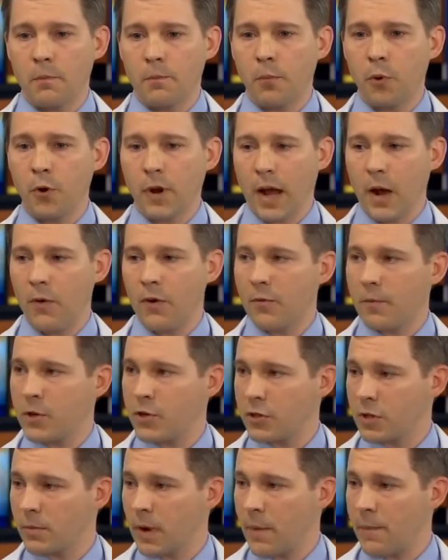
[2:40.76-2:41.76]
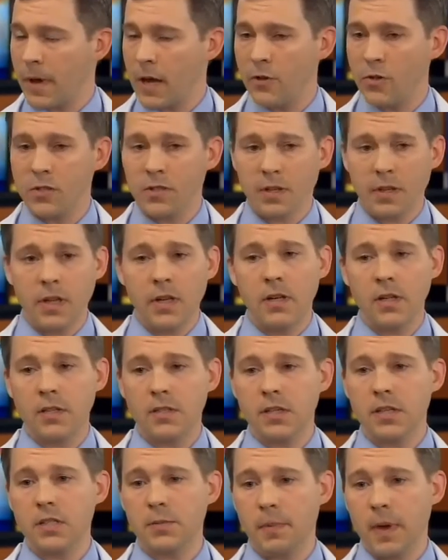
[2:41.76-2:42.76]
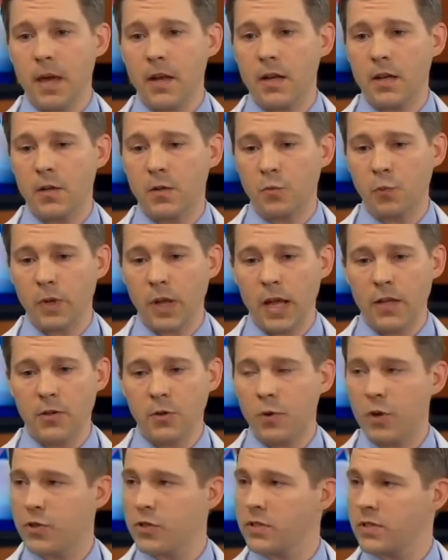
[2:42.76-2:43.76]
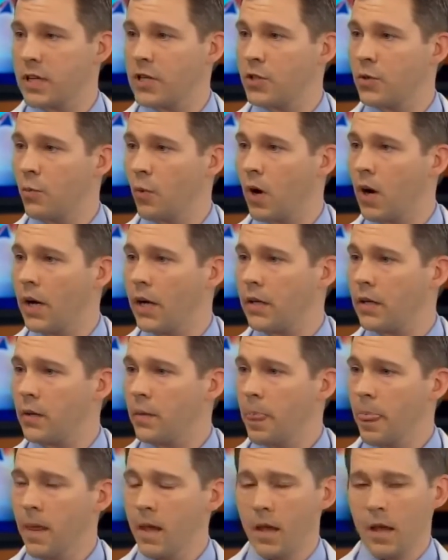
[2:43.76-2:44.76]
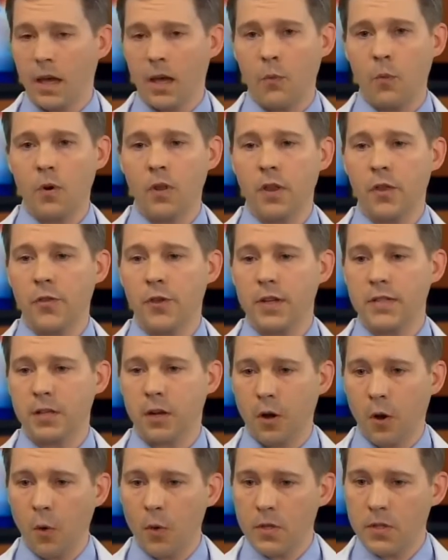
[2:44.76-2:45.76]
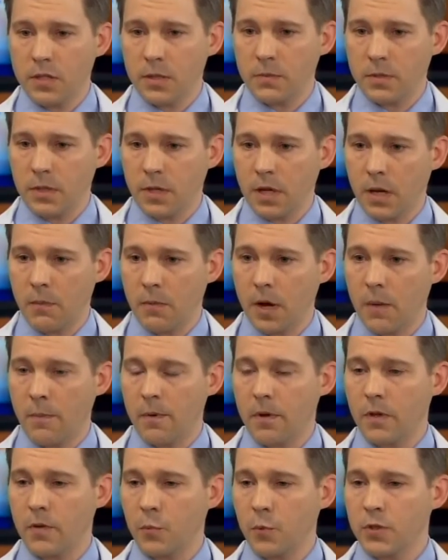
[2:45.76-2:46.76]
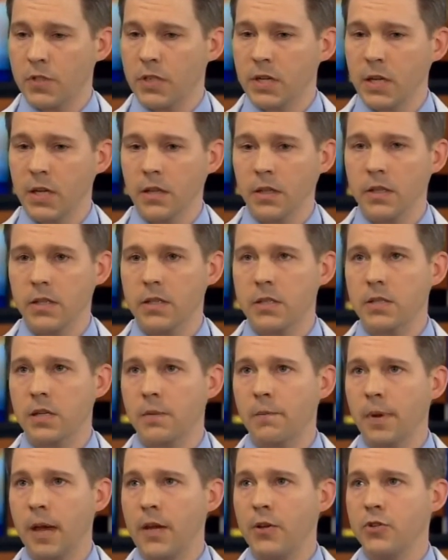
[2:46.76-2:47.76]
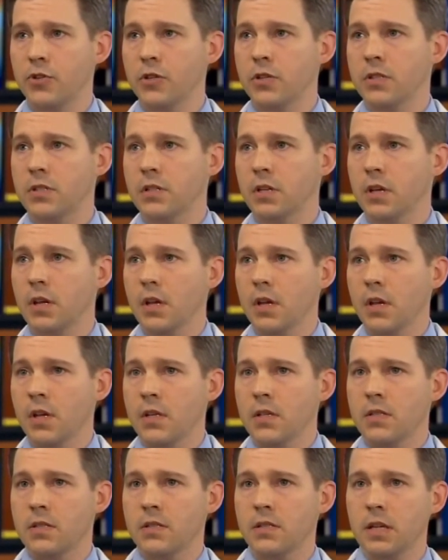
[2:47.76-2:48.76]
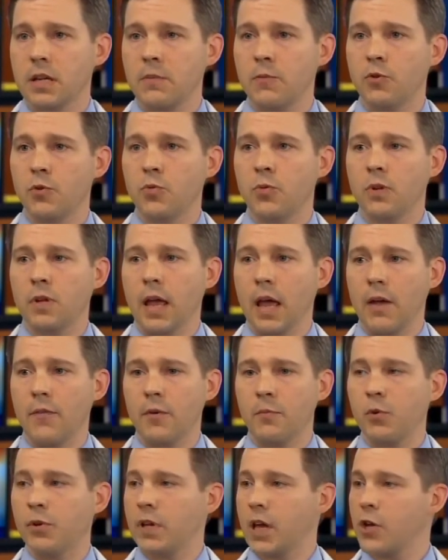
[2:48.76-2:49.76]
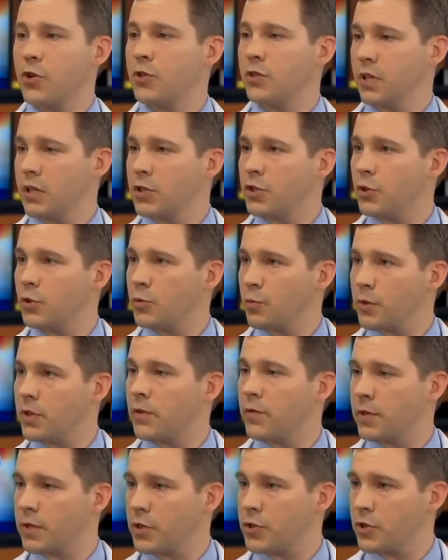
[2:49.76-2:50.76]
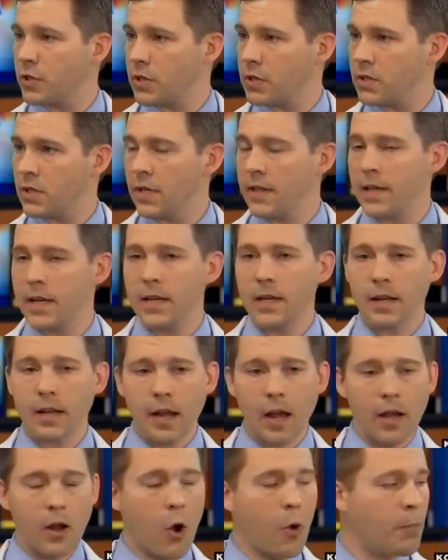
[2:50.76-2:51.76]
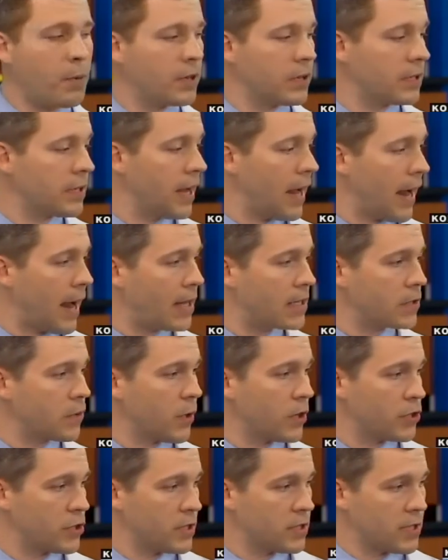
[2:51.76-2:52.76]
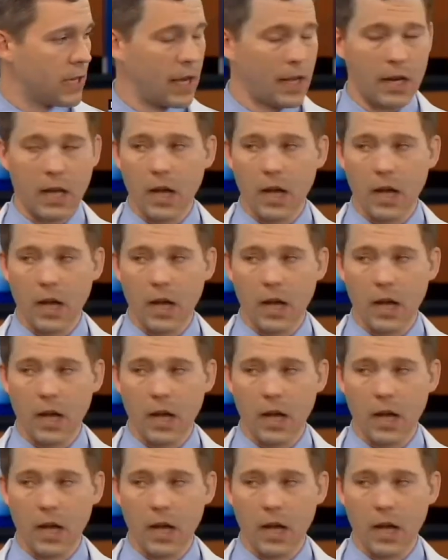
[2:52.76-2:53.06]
put out information to my patients, and then it's expanded. We answer questions nationwide. And one of the things that always seems to come up routinely is that patients seem to have communication issues with their physicians, and they can openly ask questions on